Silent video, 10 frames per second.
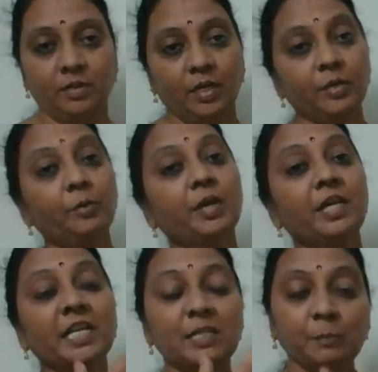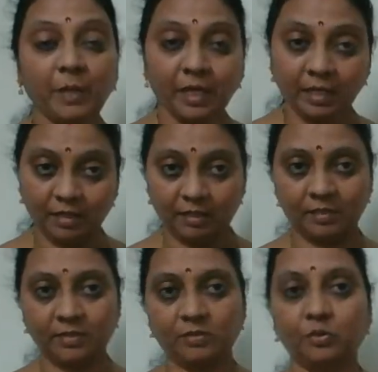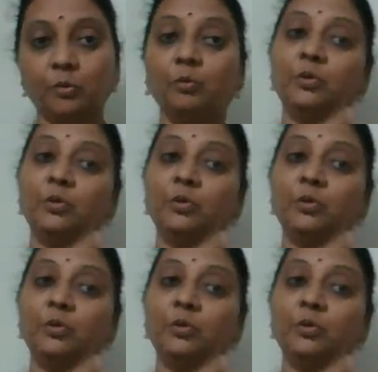you can experience through